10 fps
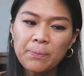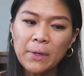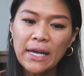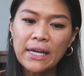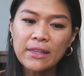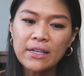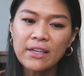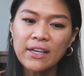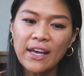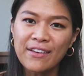But
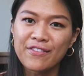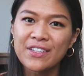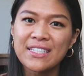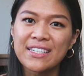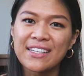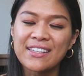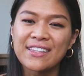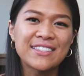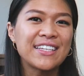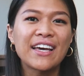Anthony had
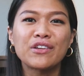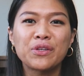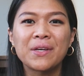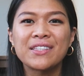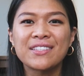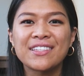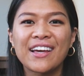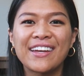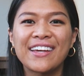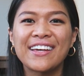visited the Seattle Humane
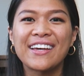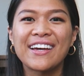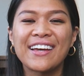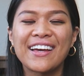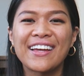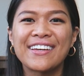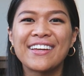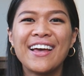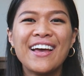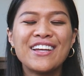Society
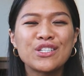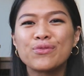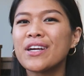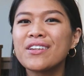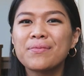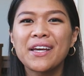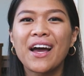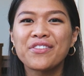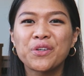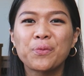again, just randomly
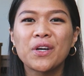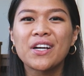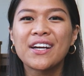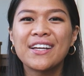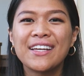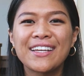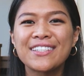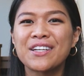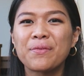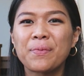after work. He
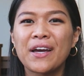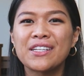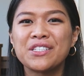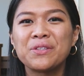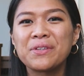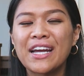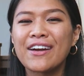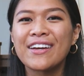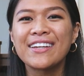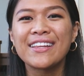had to stop by to do an
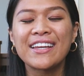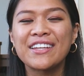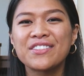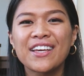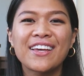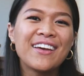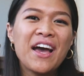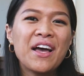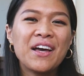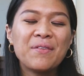errand and then he was like,
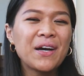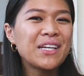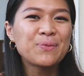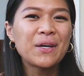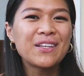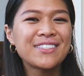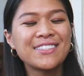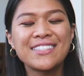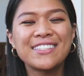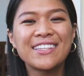might as well
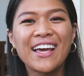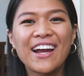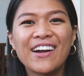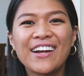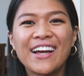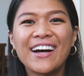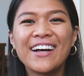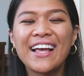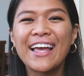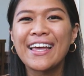since he's in the area.
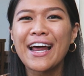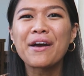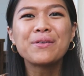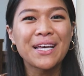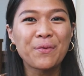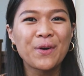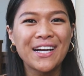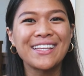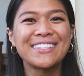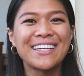And I was at
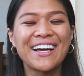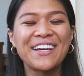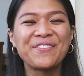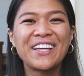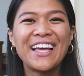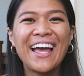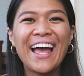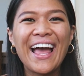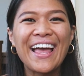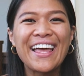work at the time
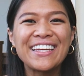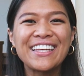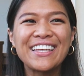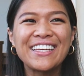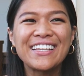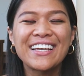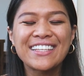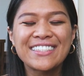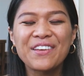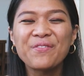and
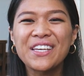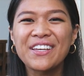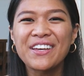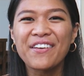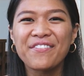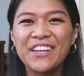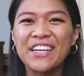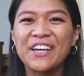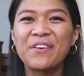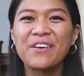he sent me a
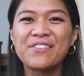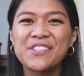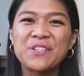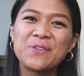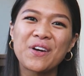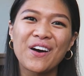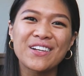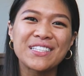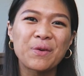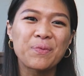video of two
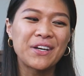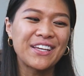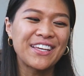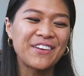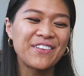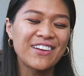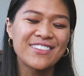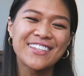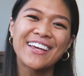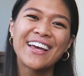dogs that were pretty cute and
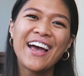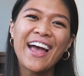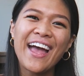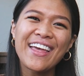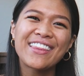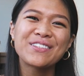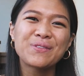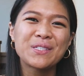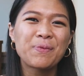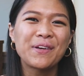I was like, hey,
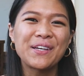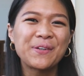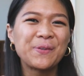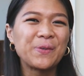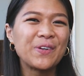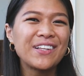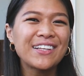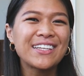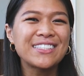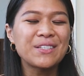this one's pretty
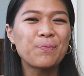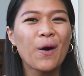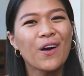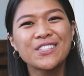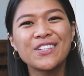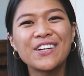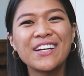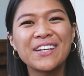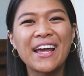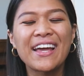cool because it's a boxer
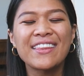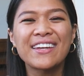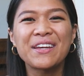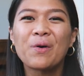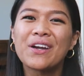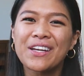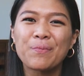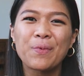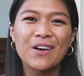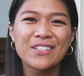and Anthony wanted
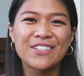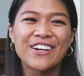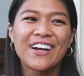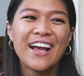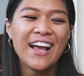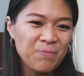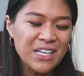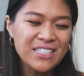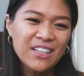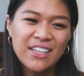a boxer.
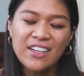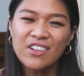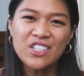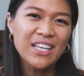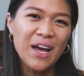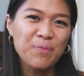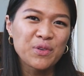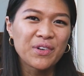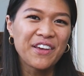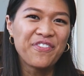Basically, it all just
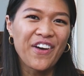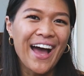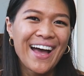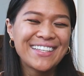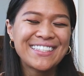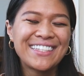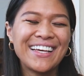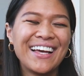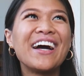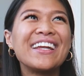happened really fast.
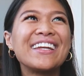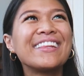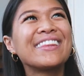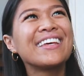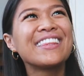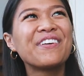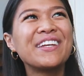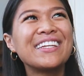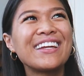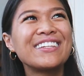I didn't think that
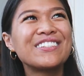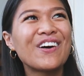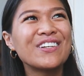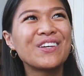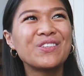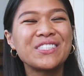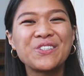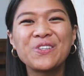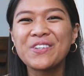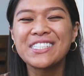we'd get a dog so
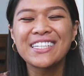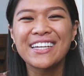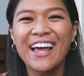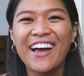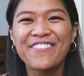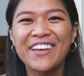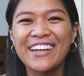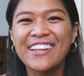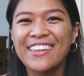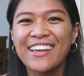soon. We didn't have
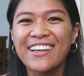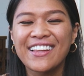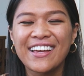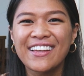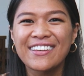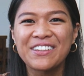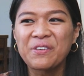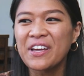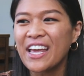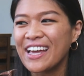anything like
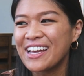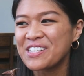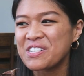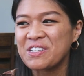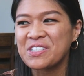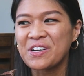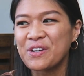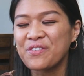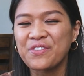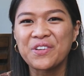no cage or
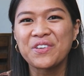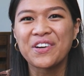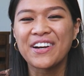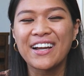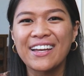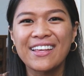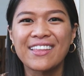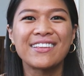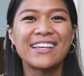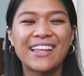dog food or
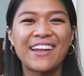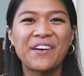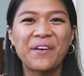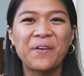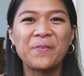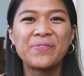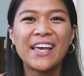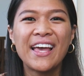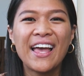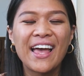anything like that at home.